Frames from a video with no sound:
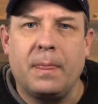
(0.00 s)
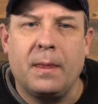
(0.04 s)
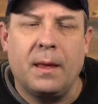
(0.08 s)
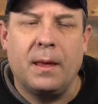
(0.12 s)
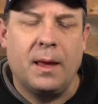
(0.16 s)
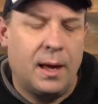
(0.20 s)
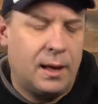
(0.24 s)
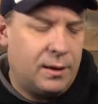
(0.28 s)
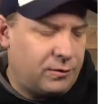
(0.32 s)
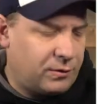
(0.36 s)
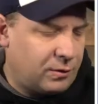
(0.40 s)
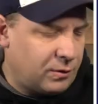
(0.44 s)

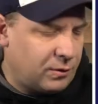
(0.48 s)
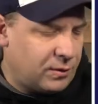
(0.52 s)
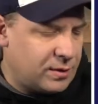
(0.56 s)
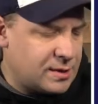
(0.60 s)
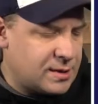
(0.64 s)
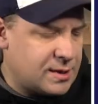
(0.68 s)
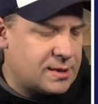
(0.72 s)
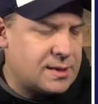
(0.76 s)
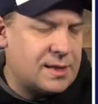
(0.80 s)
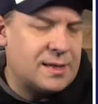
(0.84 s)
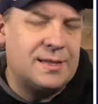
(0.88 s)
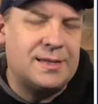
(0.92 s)
Okay, so this
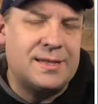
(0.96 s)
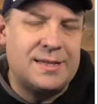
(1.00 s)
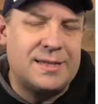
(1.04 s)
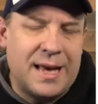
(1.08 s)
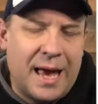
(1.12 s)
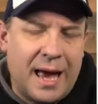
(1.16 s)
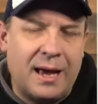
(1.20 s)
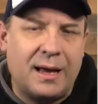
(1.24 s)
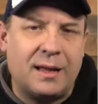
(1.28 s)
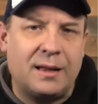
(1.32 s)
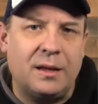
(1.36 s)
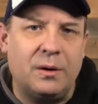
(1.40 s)
is
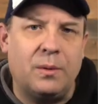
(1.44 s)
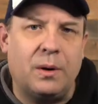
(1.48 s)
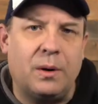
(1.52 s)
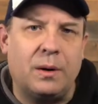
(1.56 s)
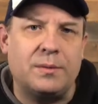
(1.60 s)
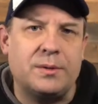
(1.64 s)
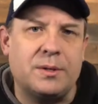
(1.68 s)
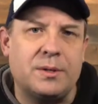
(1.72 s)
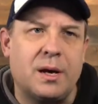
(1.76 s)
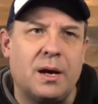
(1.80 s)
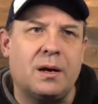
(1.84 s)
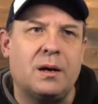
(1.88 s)
exactly what I'm
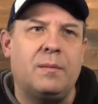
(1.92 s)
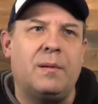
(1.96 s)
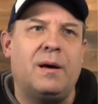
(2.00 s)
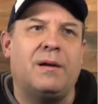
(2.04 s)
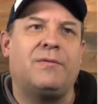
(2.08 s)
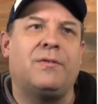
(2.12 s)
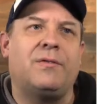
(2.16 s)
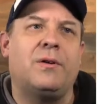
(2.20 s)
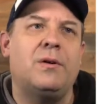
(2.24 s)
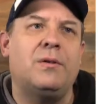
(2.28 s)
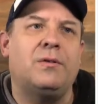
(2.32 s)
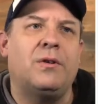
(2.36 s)
talking about,
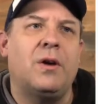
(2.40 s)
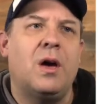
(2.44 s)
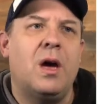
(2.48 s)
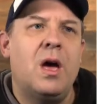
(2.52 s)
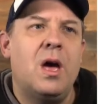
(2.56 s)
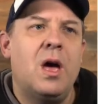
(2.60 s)
folks.